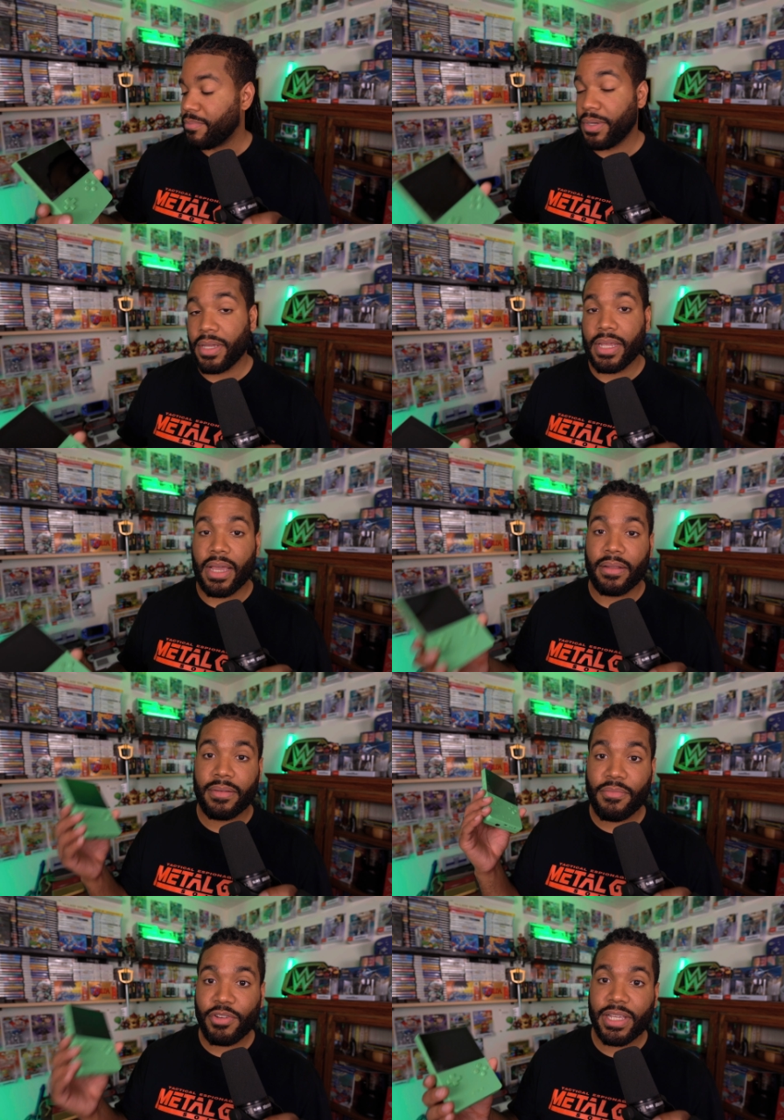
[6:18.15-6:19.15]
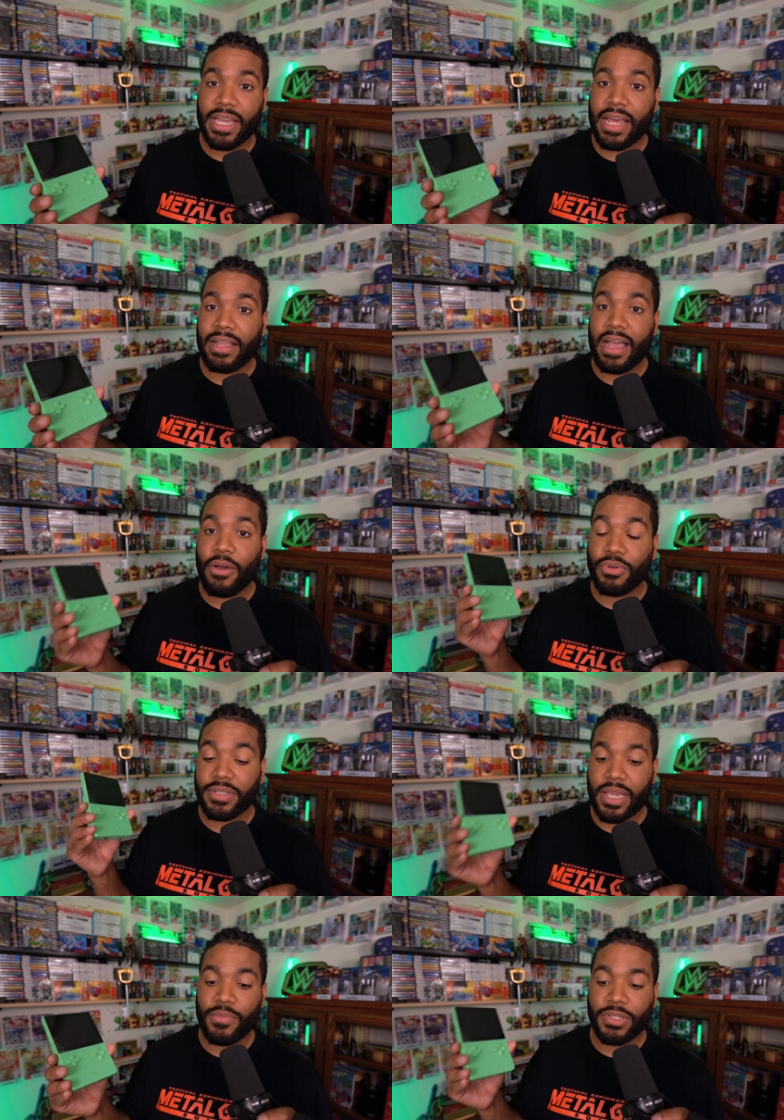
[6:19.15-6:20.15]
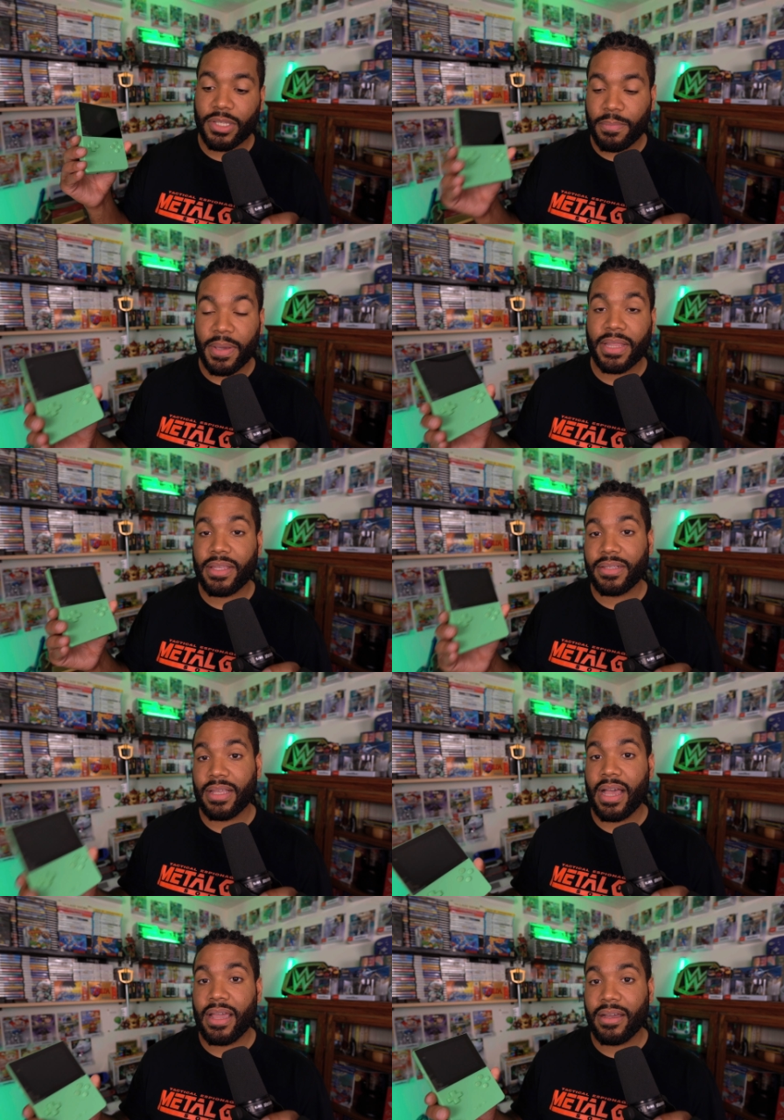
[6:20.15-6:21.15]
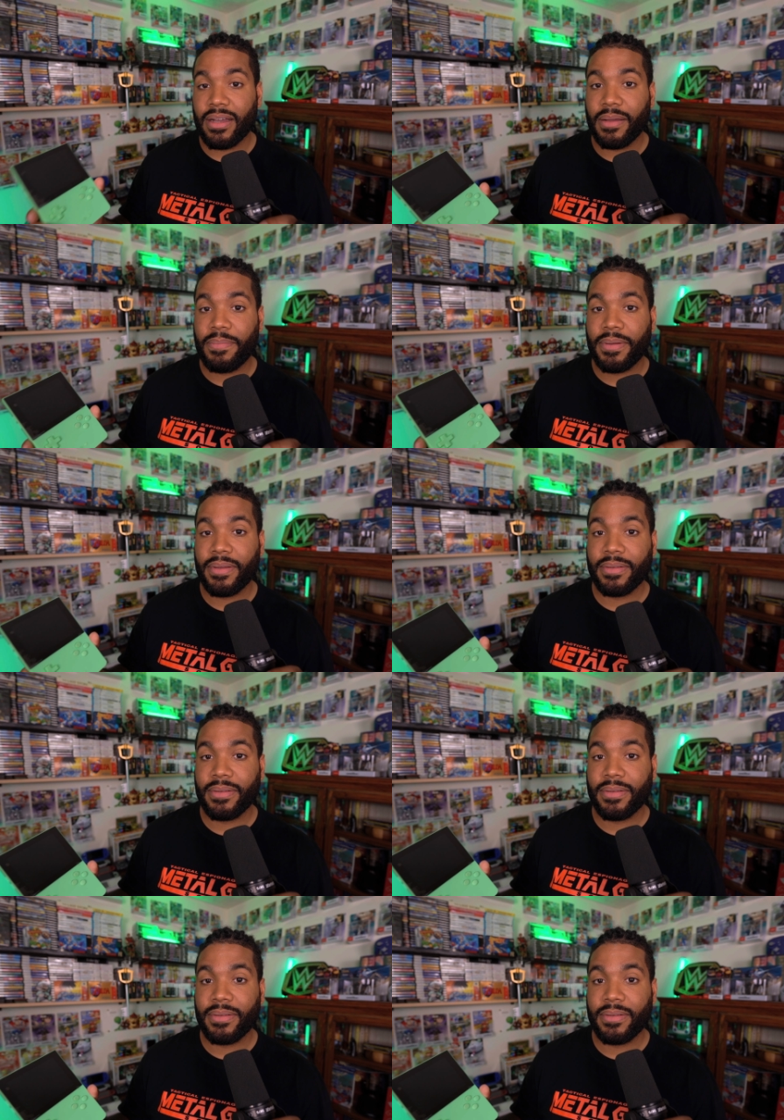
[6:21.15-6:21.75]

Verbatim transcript: But yeah, I'm really glad I was able to pick this guy up.